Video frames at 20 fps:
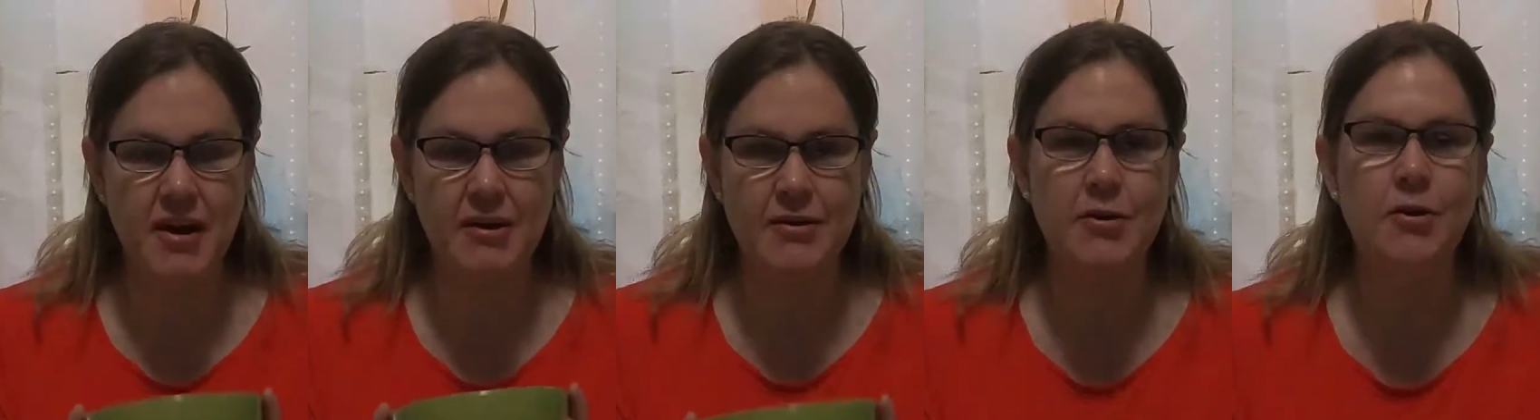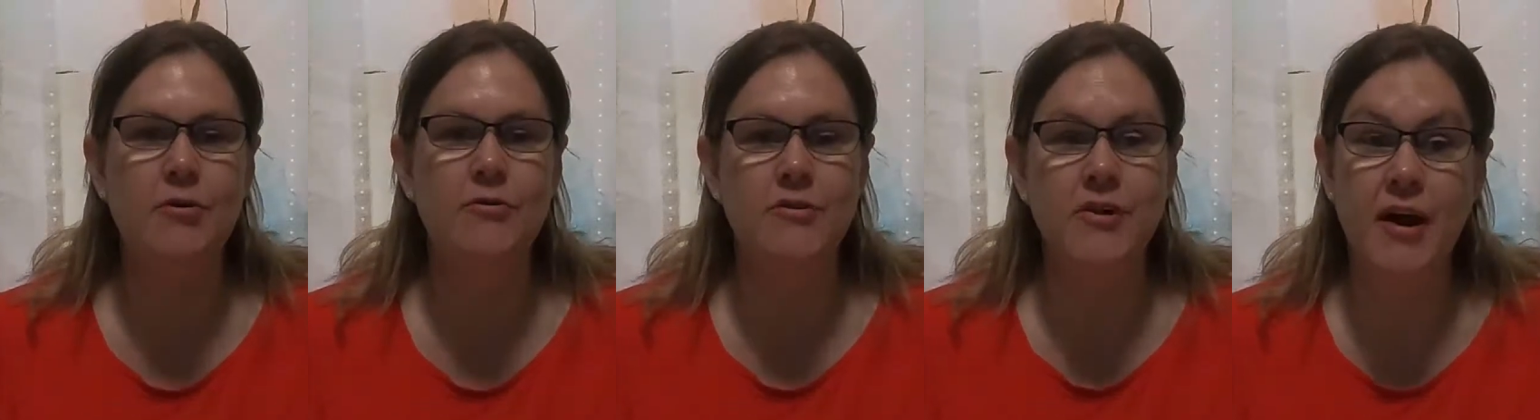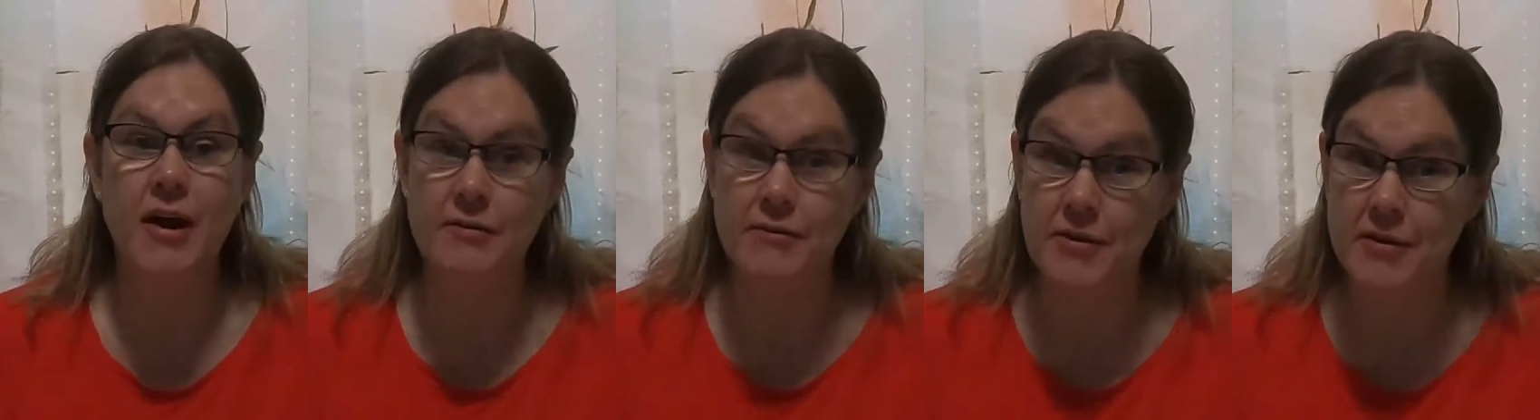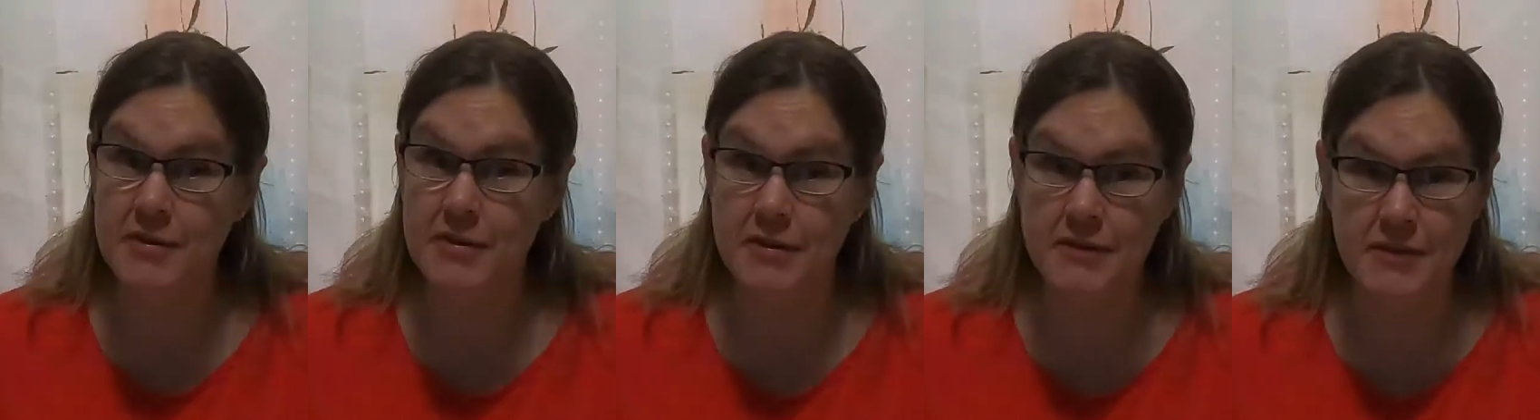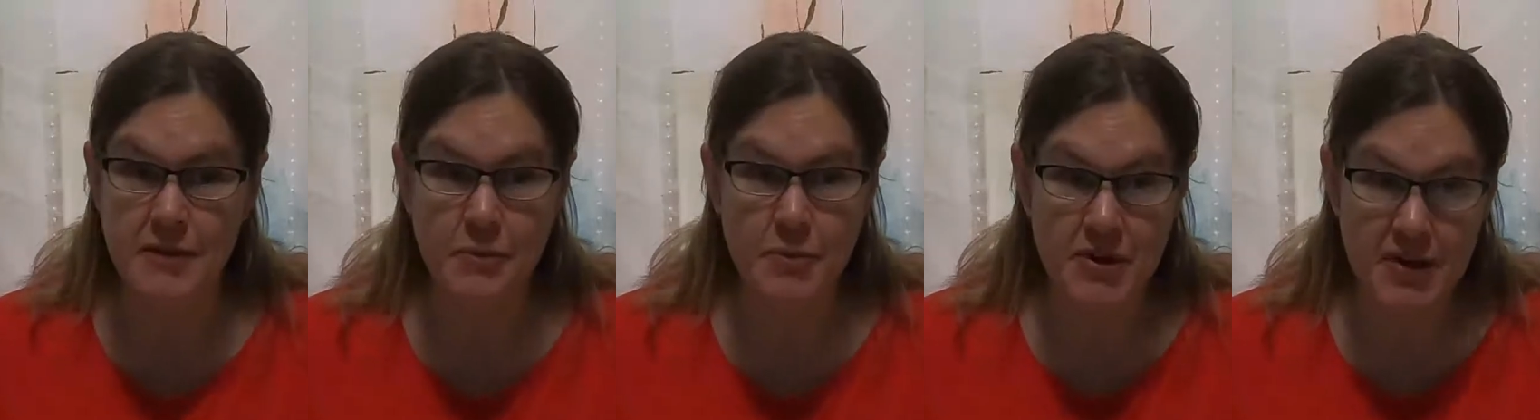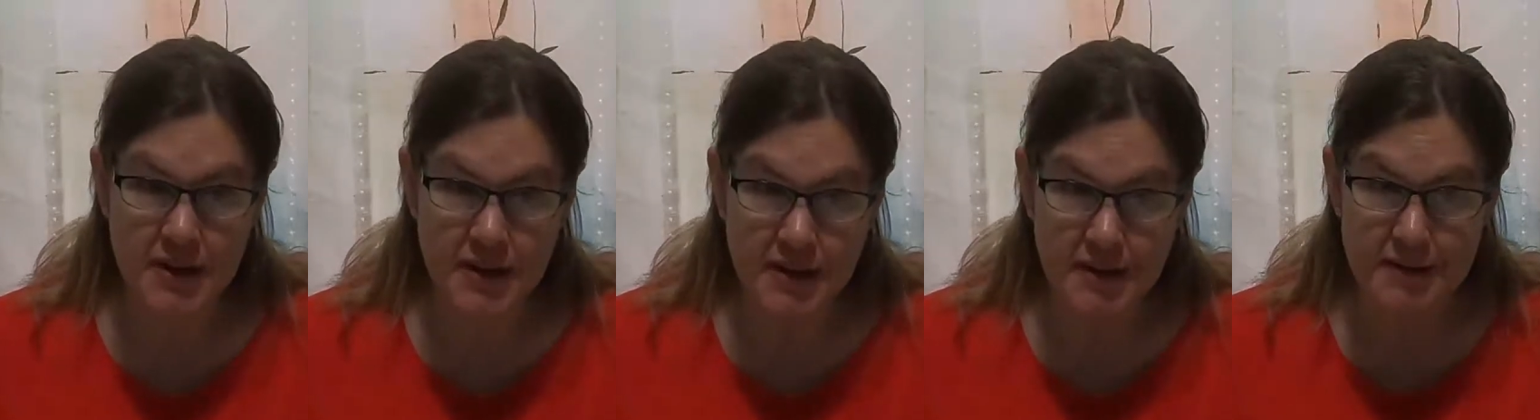gone over everything that
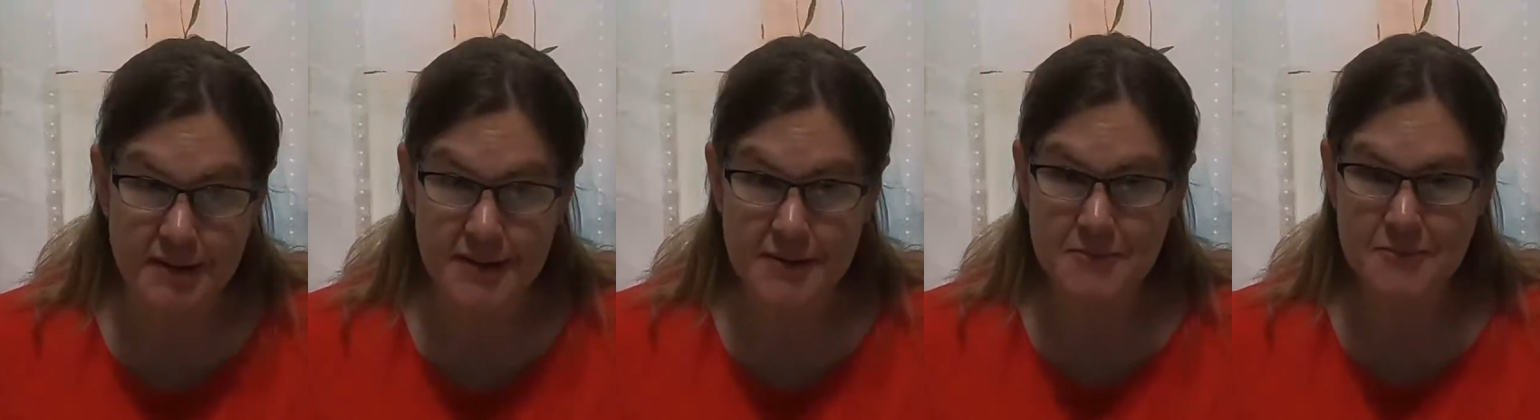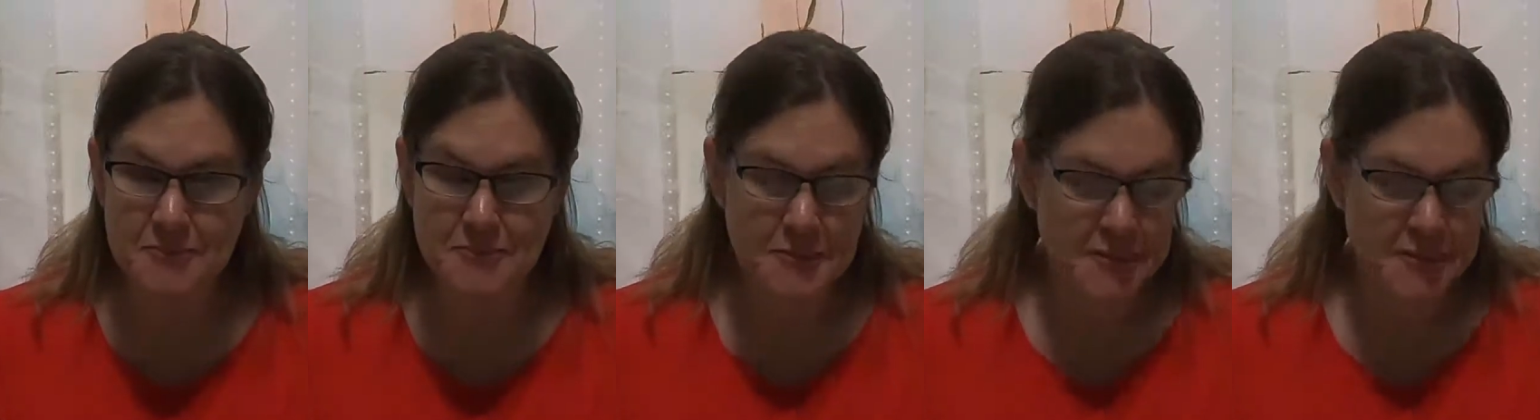we need.